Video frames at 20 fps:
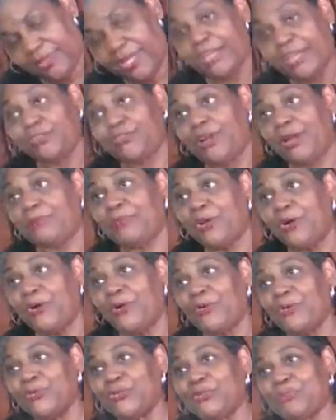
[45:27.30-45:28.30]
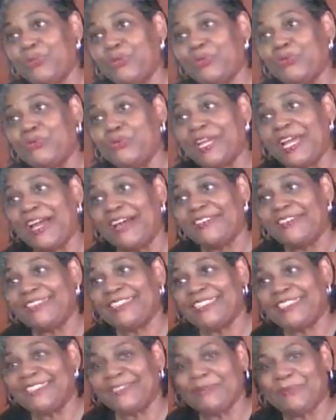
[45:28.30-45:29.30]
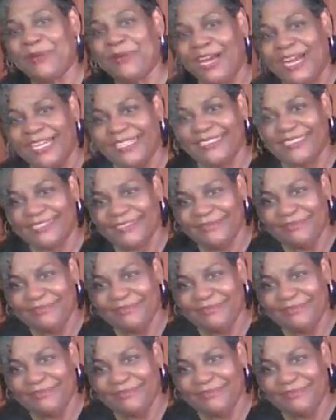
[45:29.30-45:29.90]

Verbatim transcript: I dropped the whole spoon down into the pot.